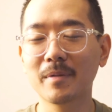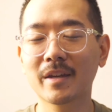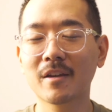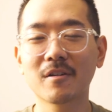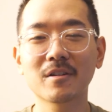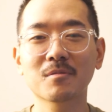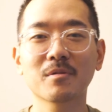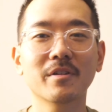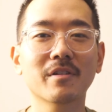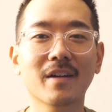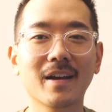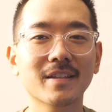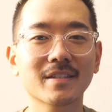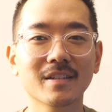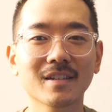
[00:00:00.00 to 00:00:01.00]
be curious what you
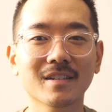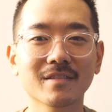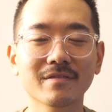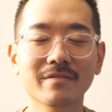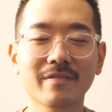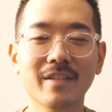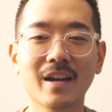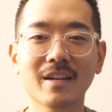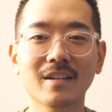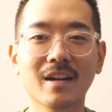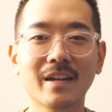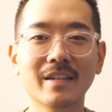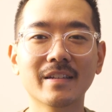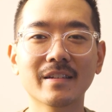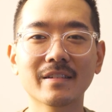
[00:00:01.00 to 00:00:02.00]
guys think of that
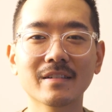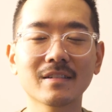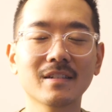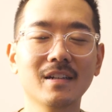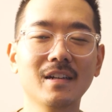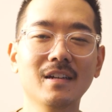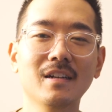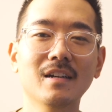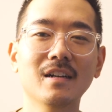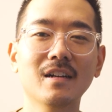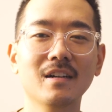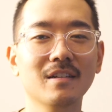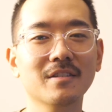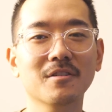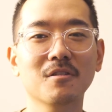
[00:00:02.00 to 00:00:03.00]
idea,
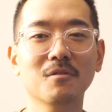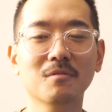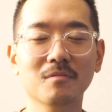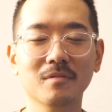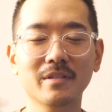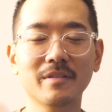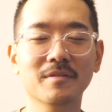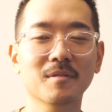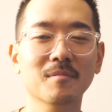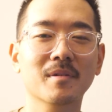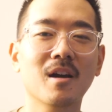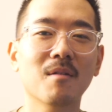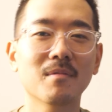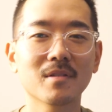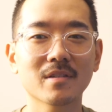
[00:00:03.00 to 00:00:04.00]
so leave some
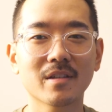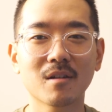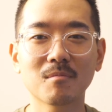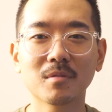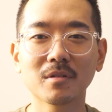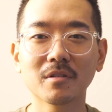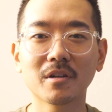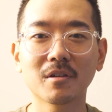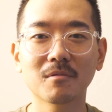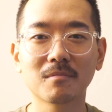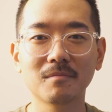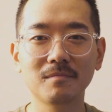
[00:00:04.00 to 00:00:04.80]
comments down below.